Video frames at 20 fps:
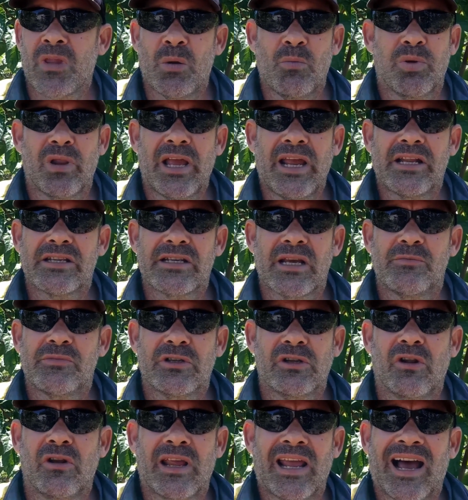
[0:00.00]
And plants
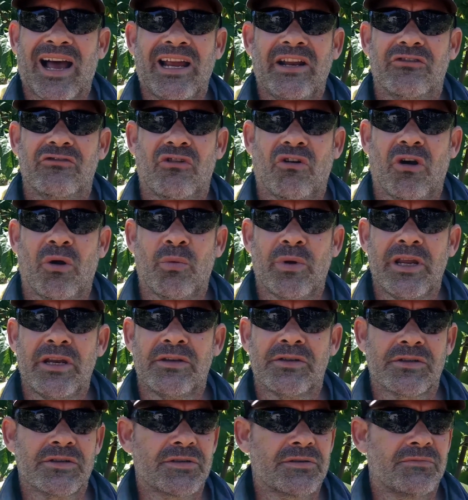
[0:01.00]
absolutely hate dry
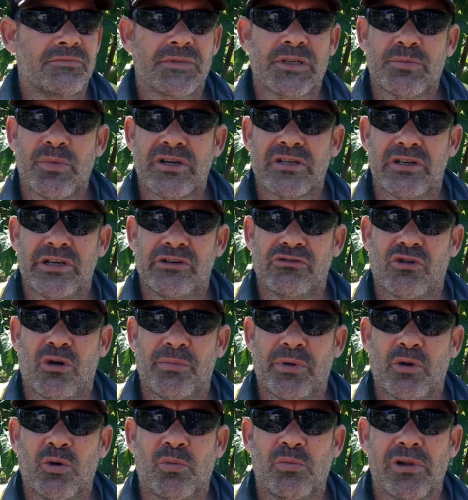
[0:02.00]
winds, especially
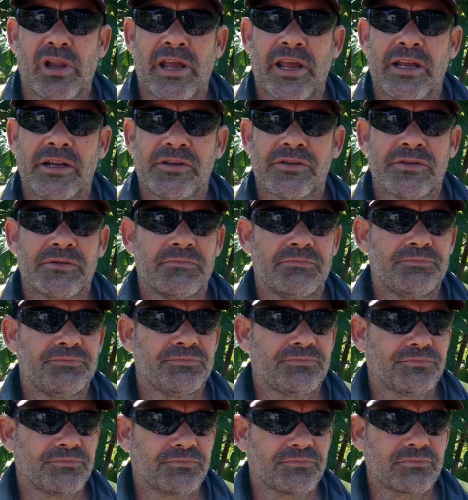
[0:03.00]
tropical plants.
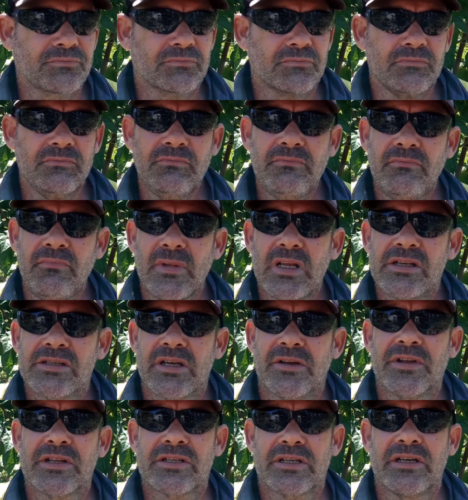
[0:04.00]

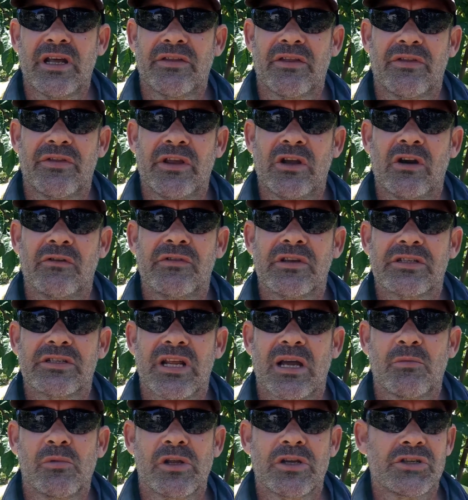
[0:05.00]
So that's another thing I've
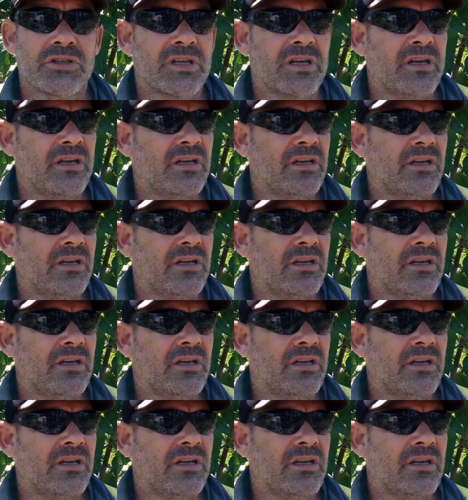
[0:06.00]
established.